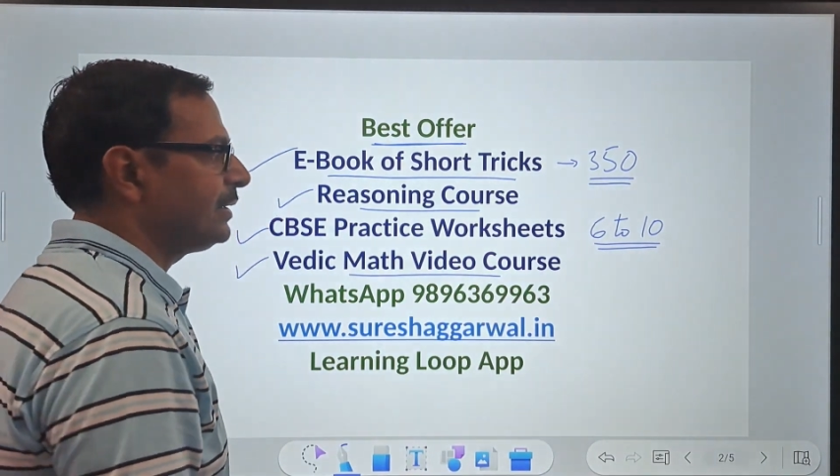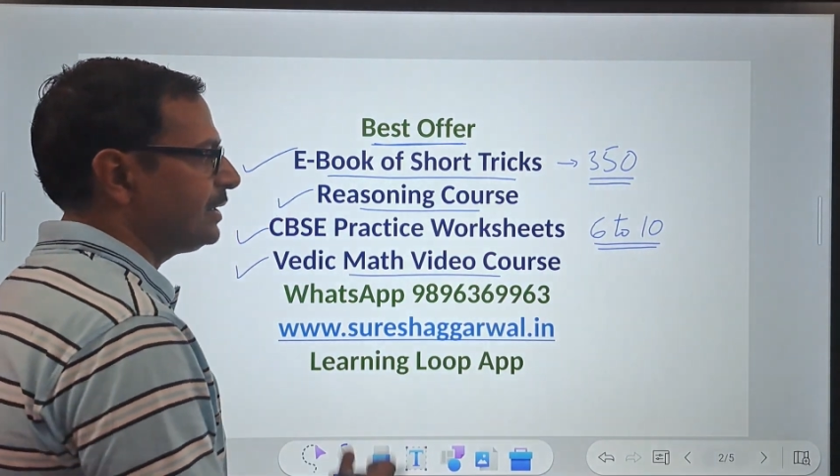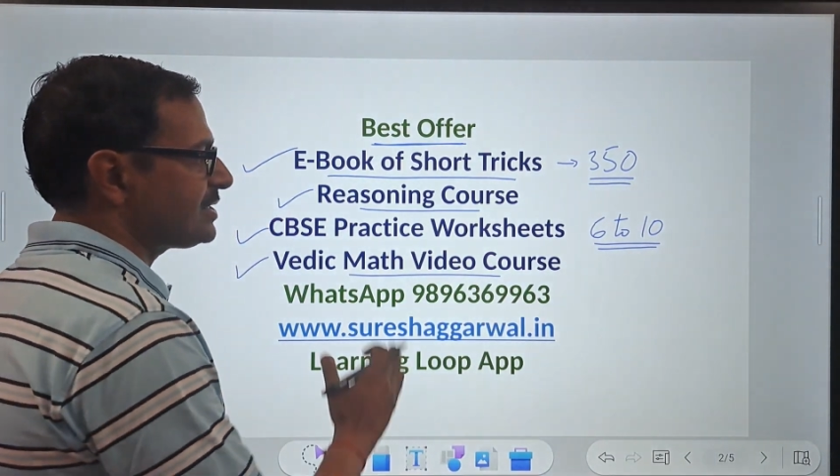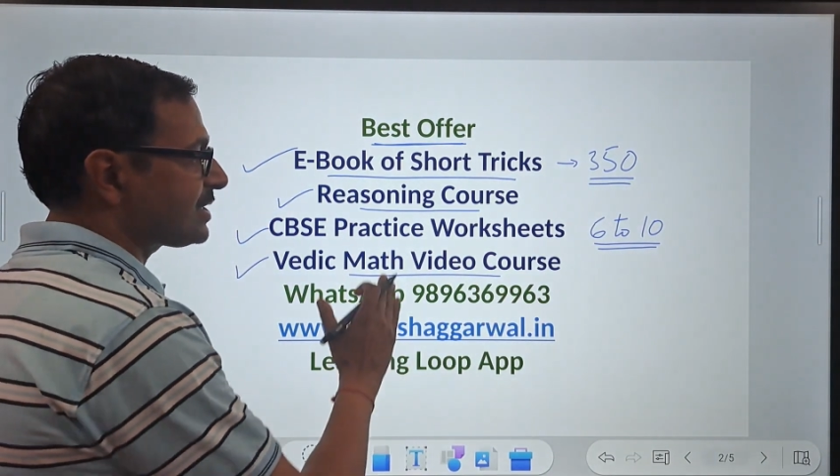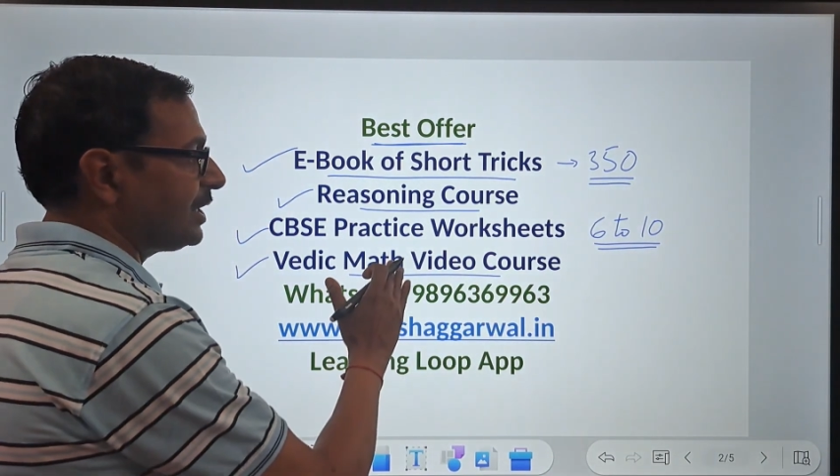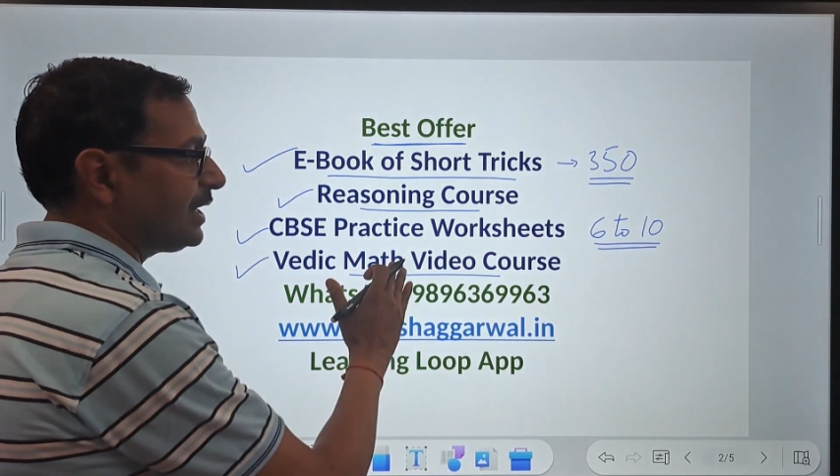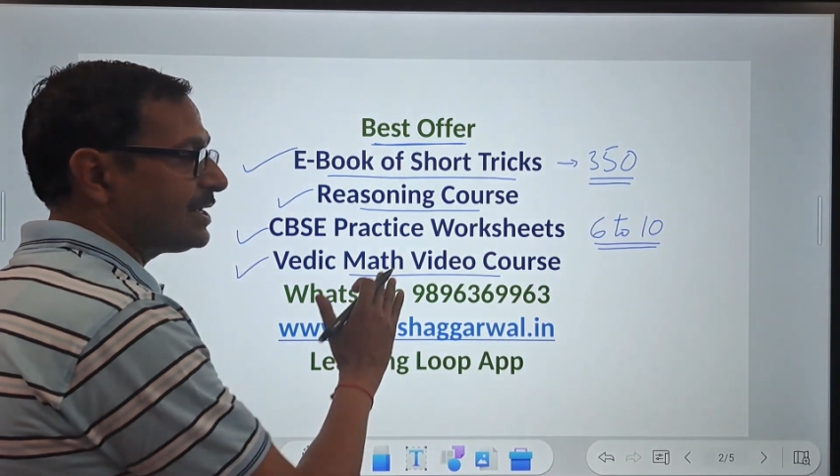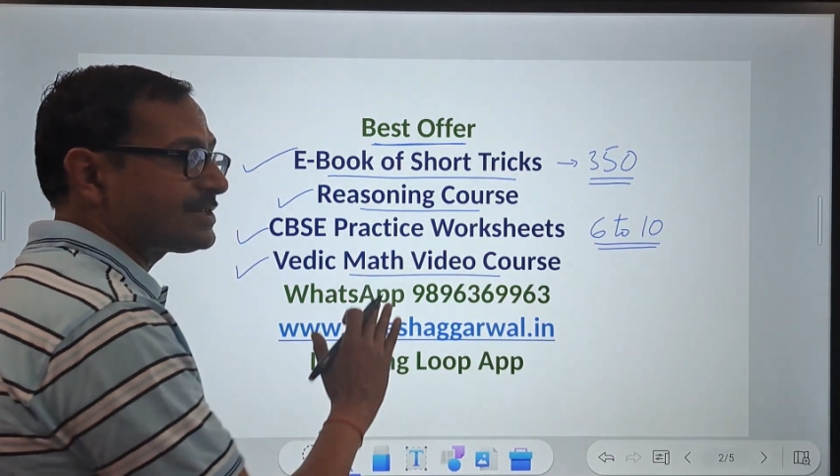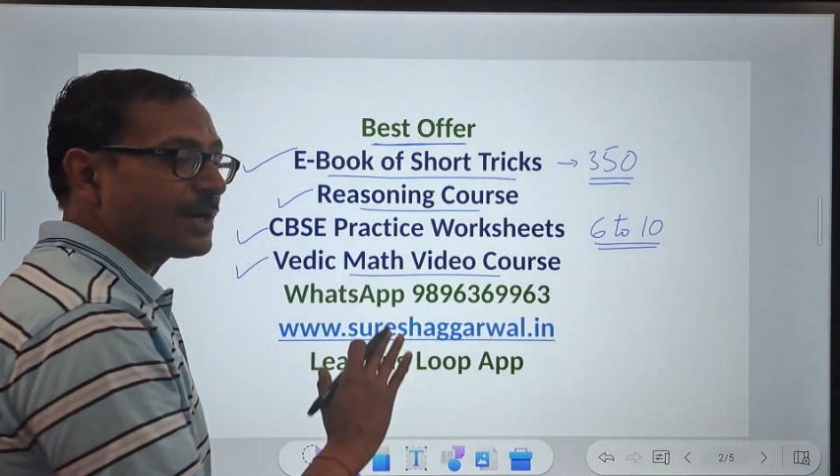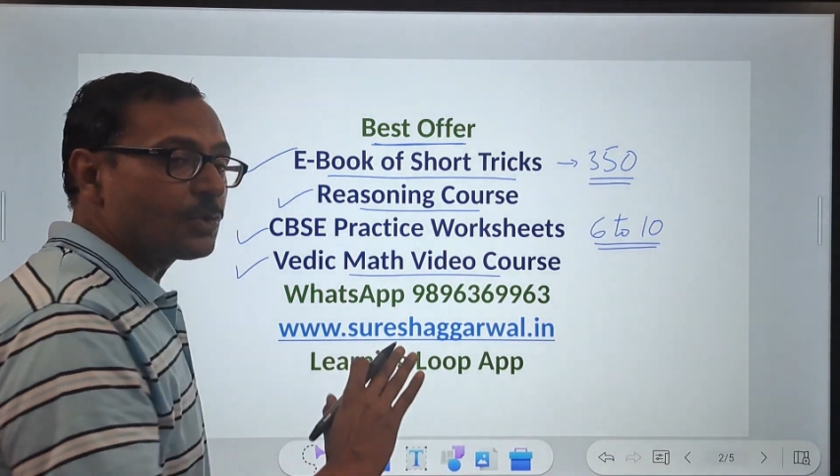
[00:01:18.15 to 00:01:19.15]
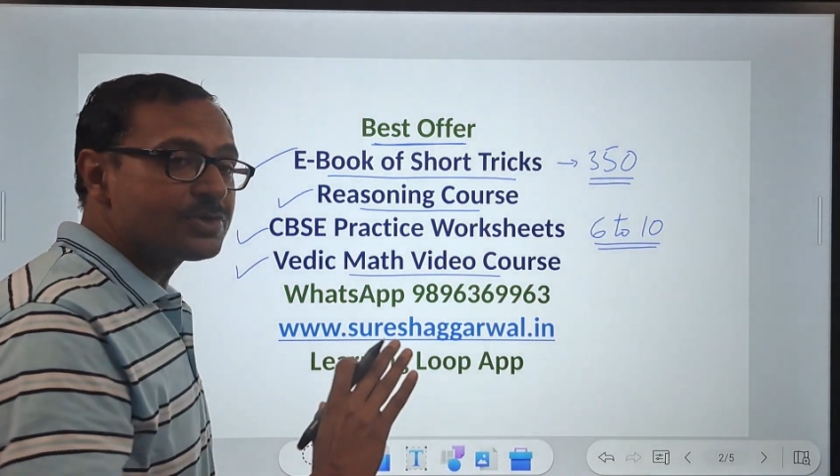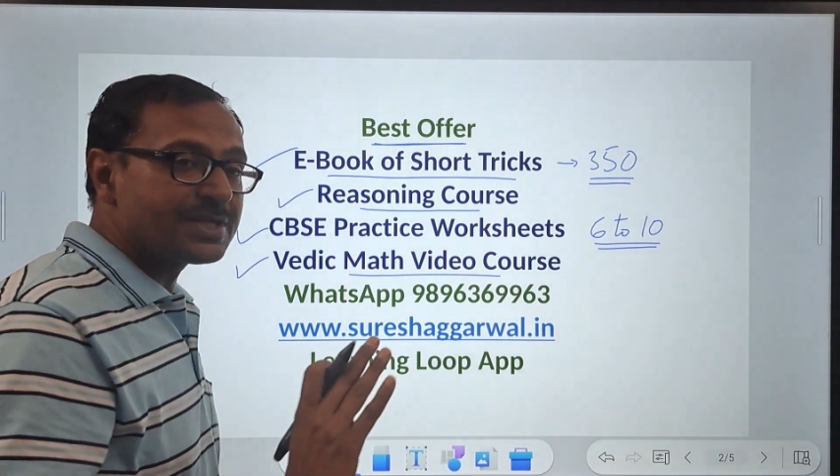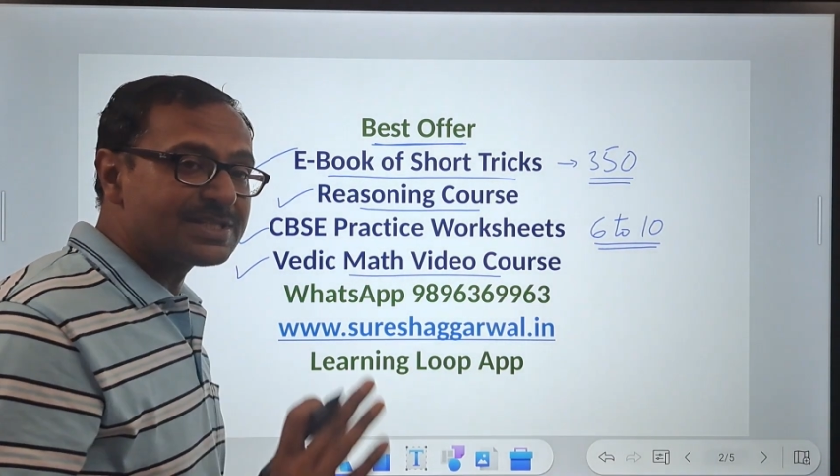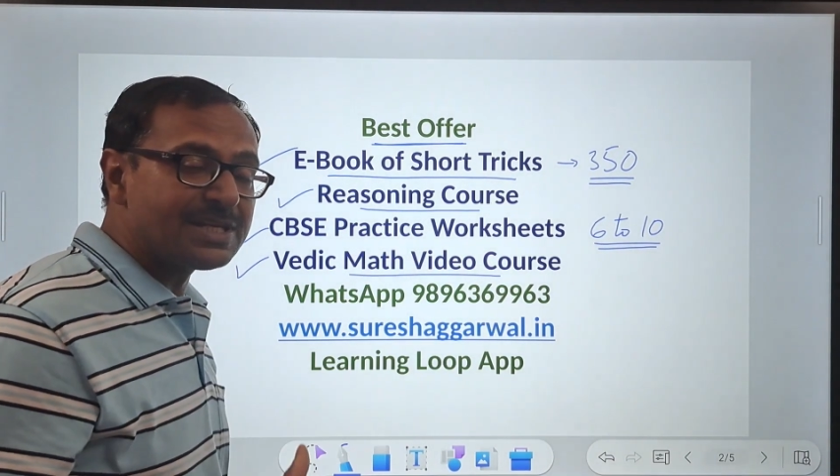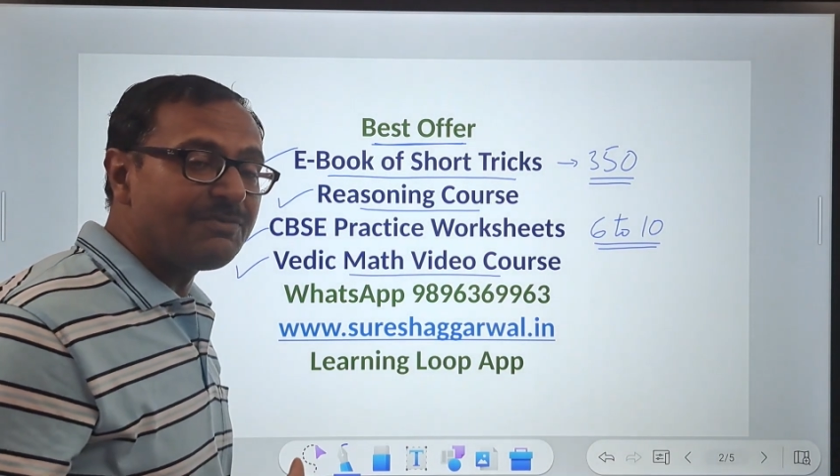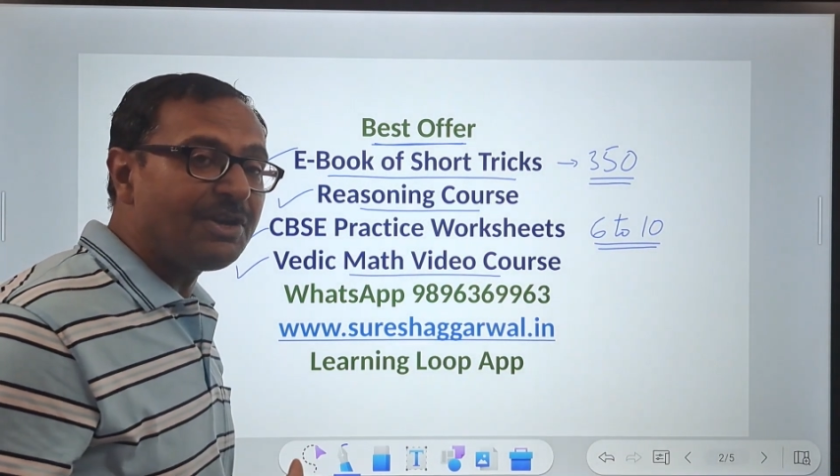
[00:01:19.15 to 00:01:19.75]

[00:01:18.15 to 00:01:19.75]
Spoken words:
This contains around 60